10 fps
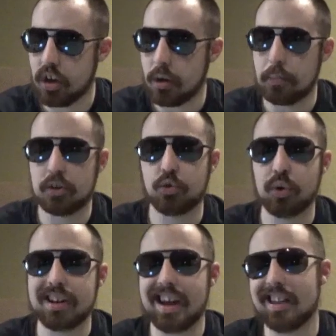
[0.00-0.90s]

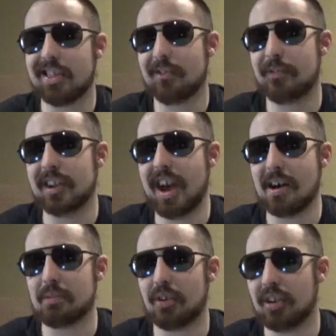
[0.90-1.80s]
between the
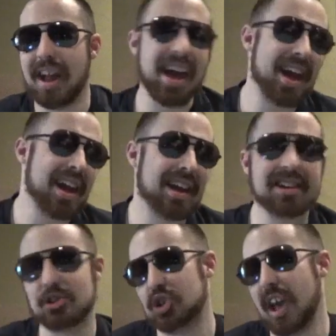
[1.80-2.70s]
phenomenal
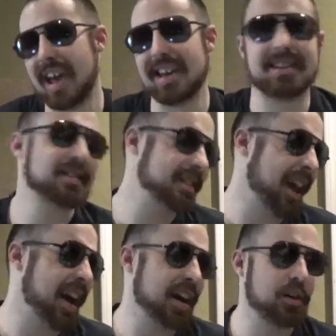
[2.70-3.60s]
AJ
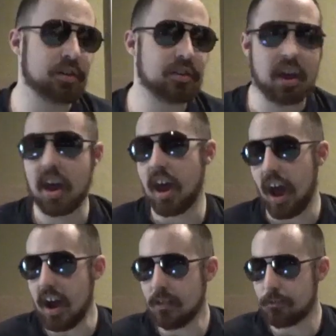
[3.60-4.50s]
Styles
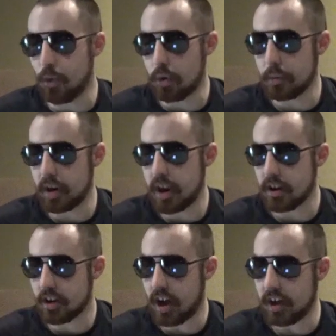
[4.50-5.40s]
and former
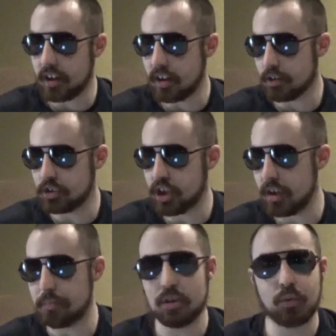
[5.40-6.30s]
Intercontinental
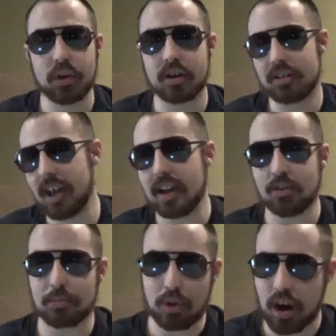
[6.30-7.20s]
Champion winner Daniel
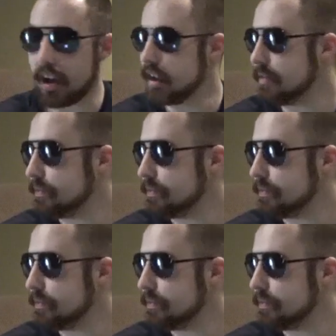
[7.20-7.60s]
Bryan.